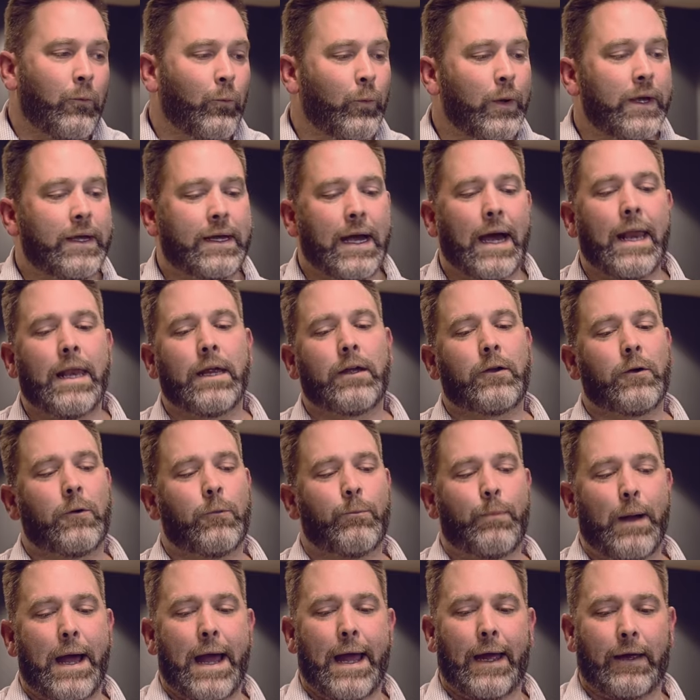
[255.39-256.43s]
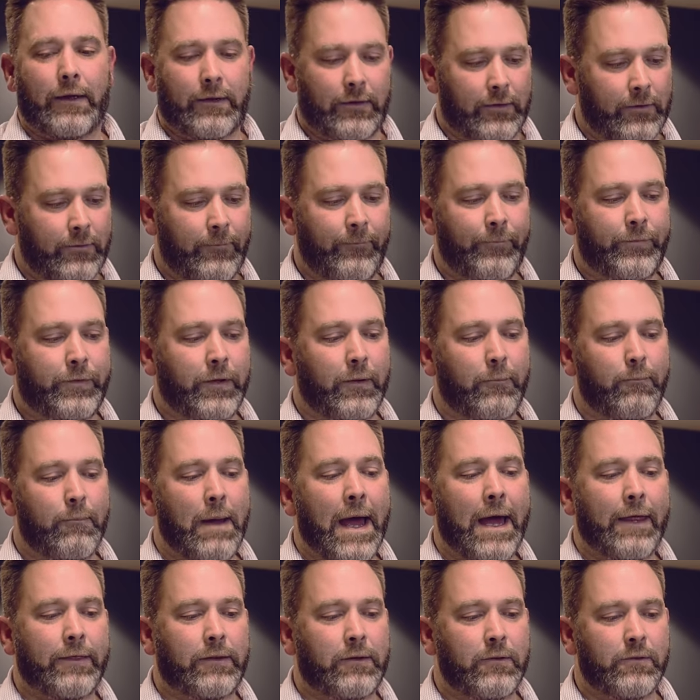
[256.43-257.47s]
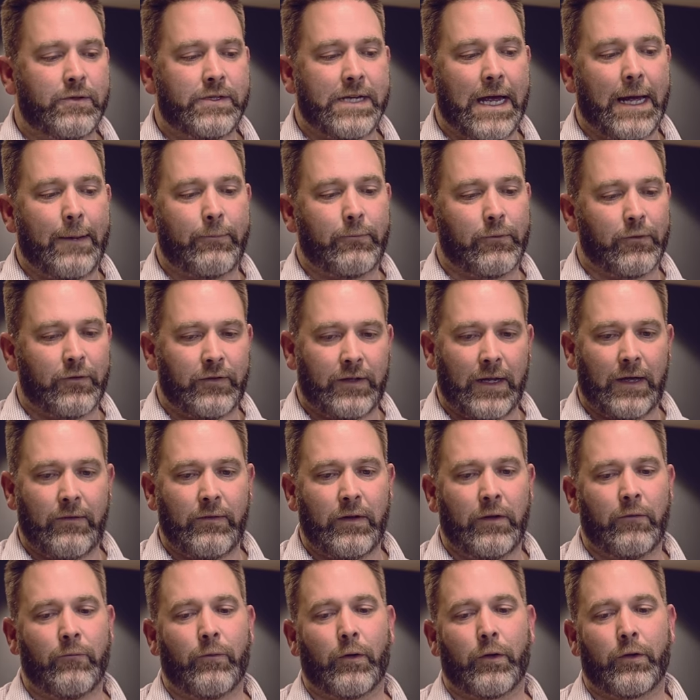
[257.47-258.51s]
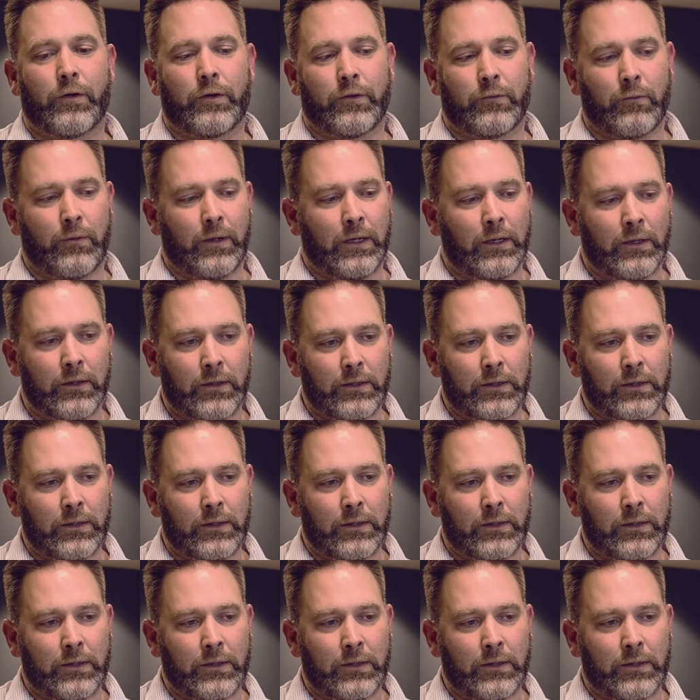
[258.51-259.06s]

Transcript: We got to go back to Matthew chapter seven and verse three.